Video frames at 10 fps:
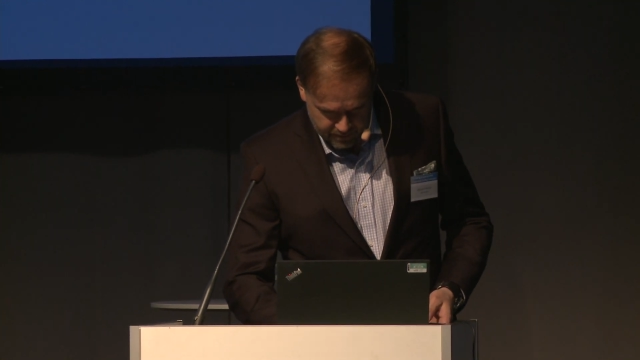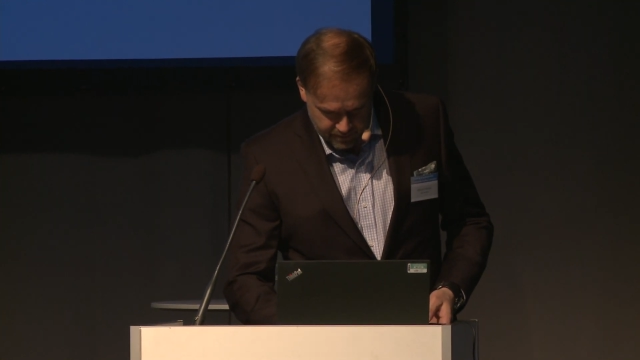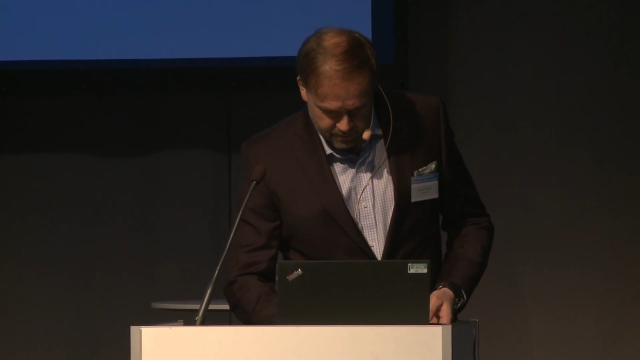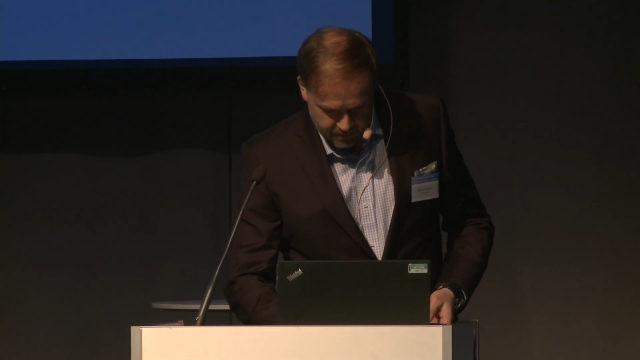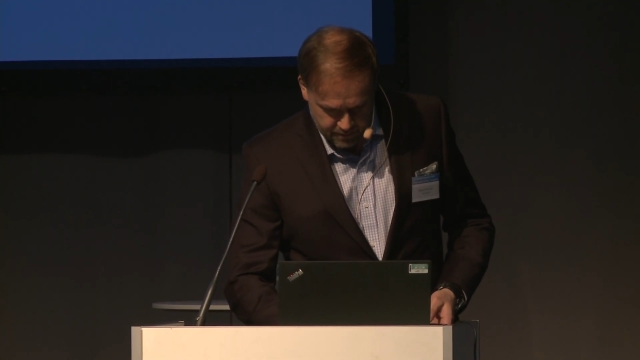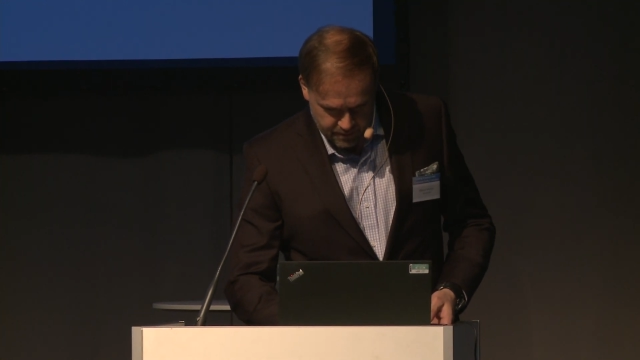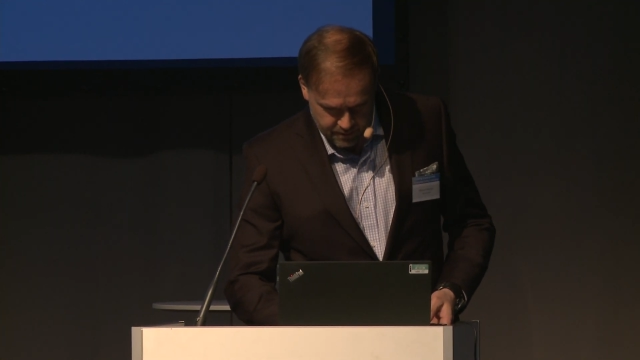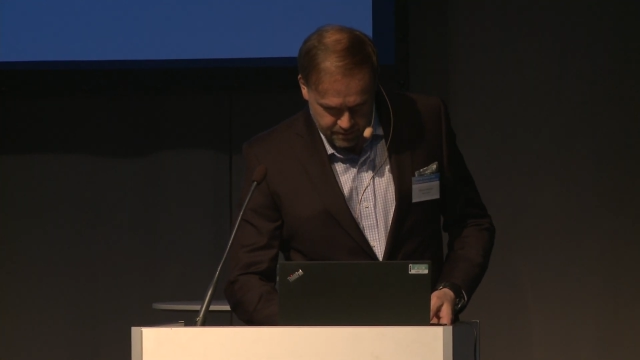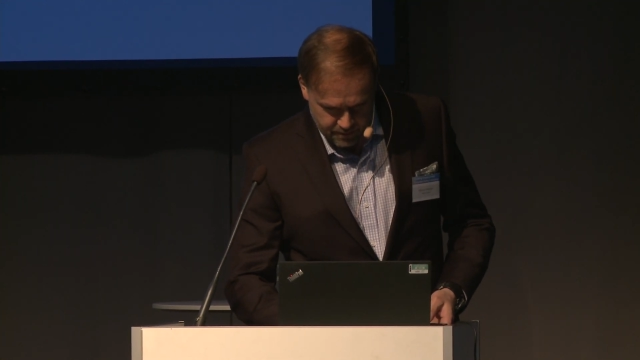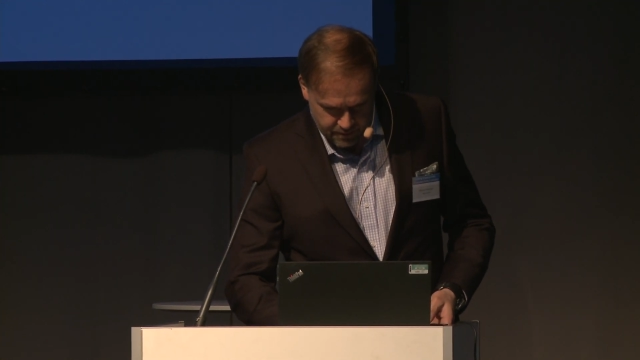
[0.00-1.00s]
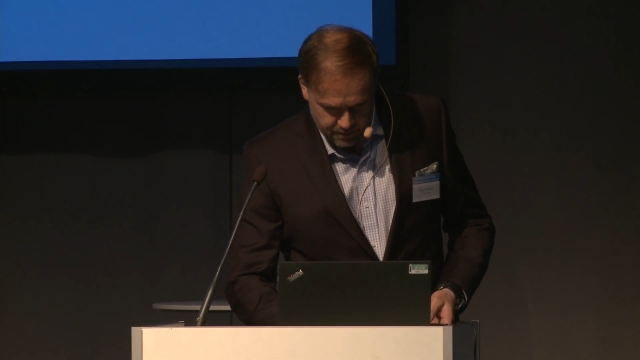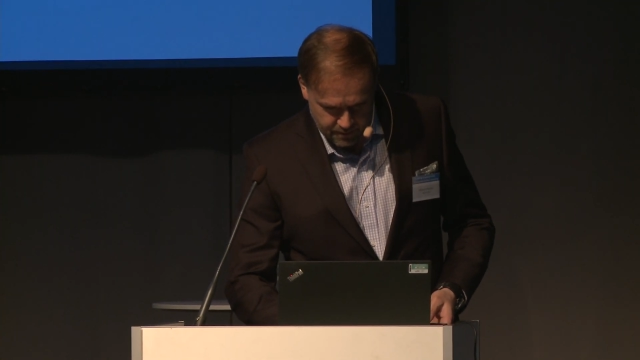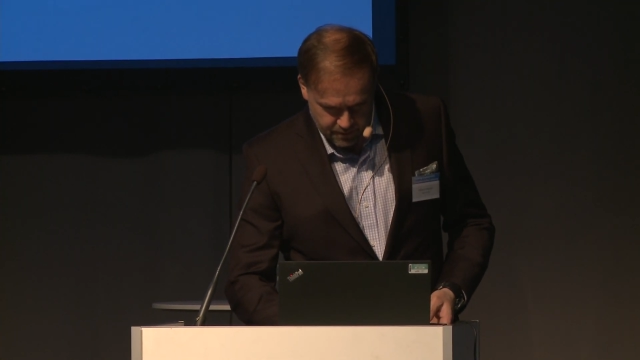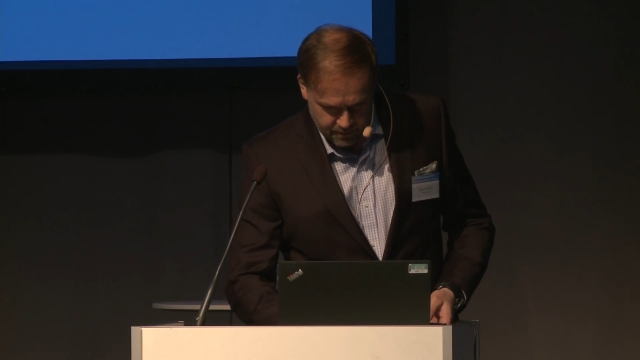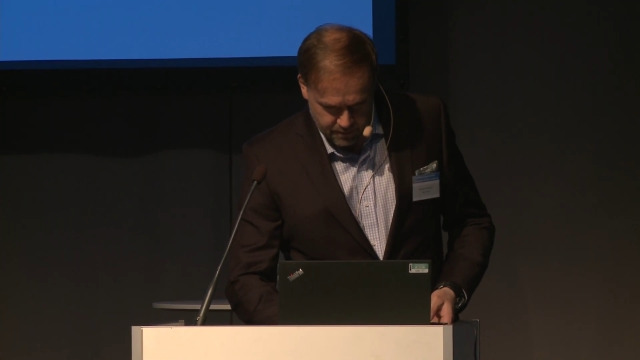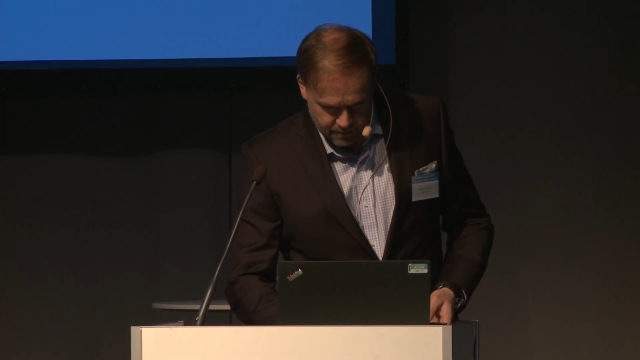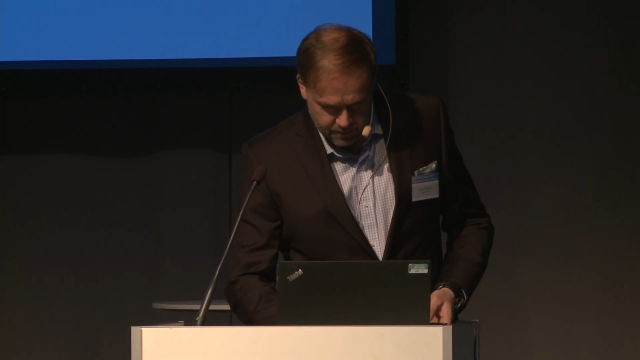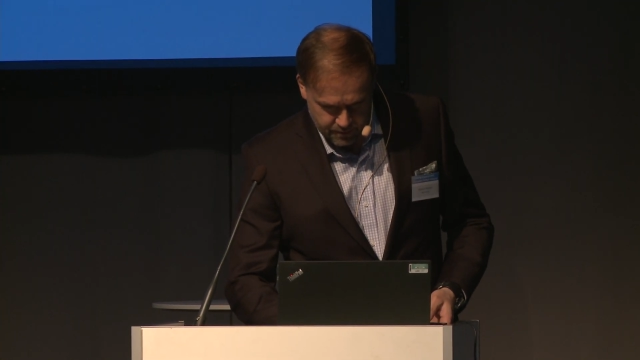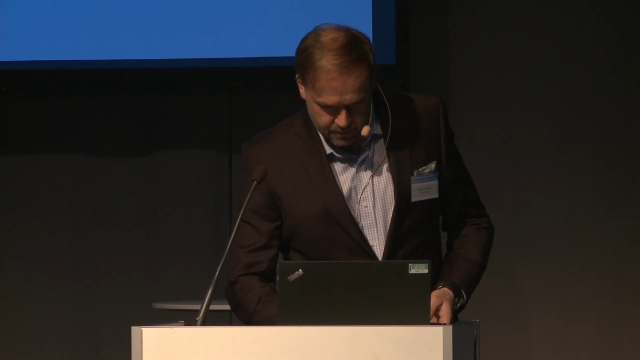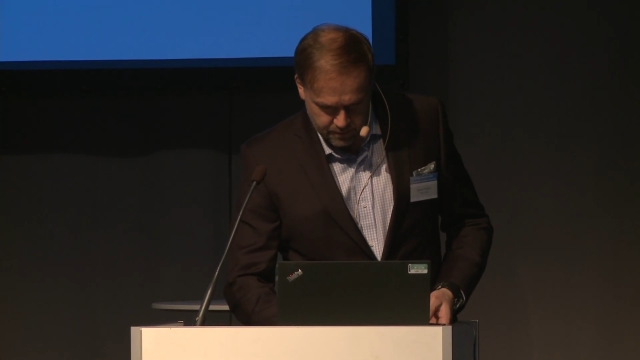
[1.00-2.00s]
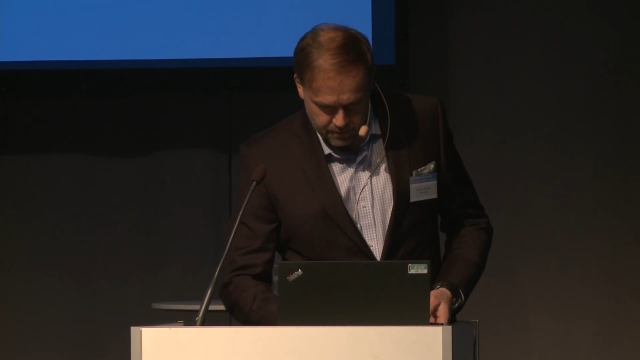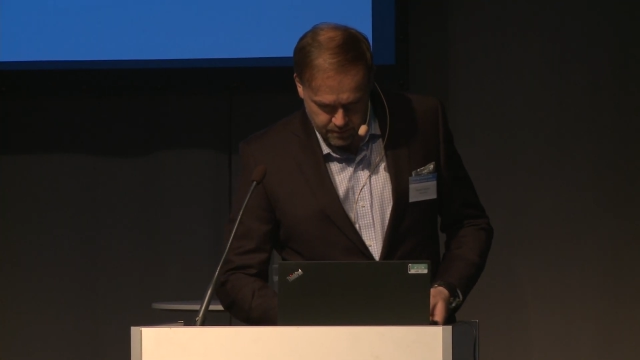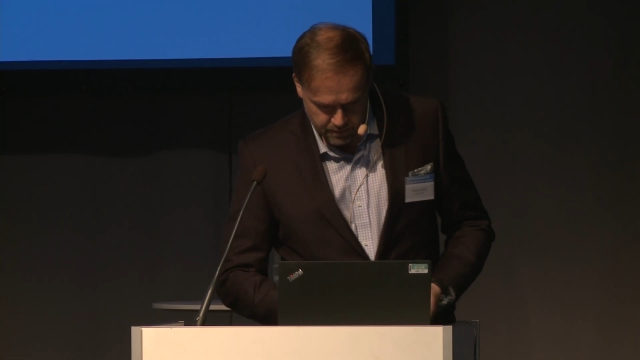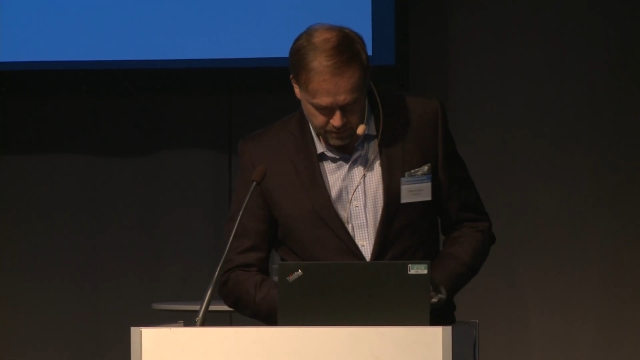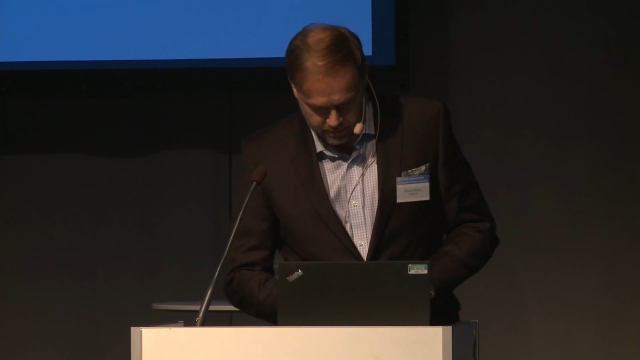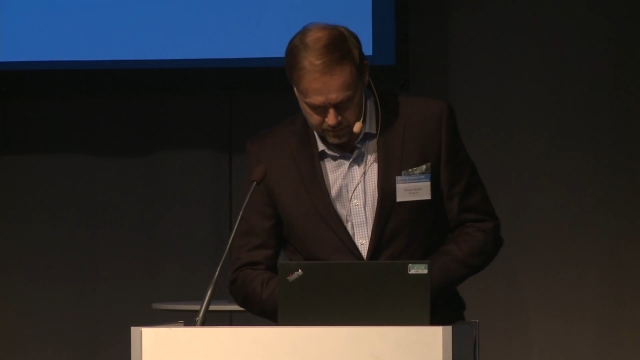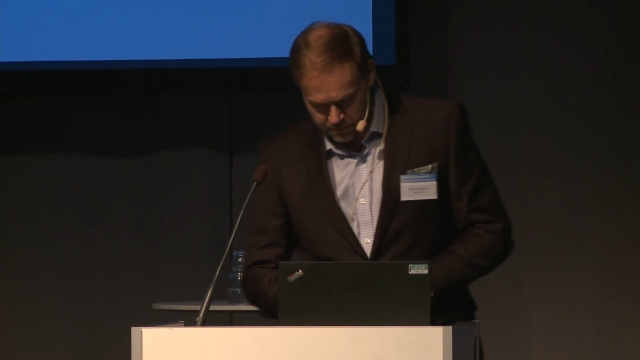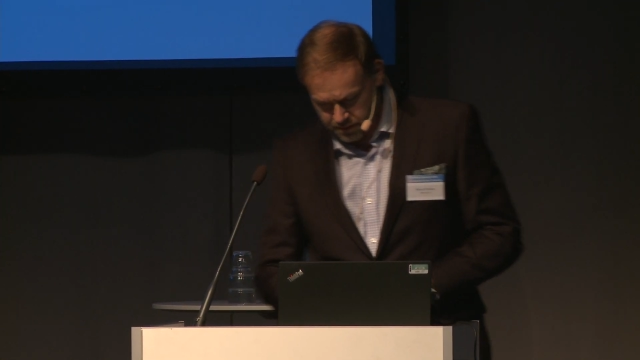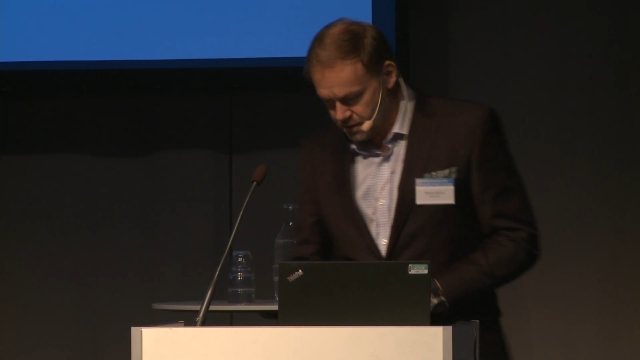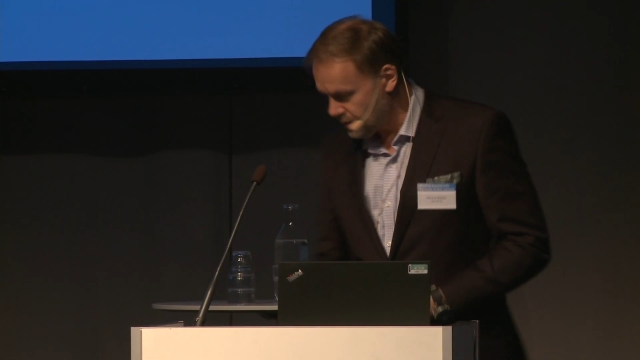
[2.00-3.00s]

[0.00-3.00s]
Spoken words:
Nothing is said.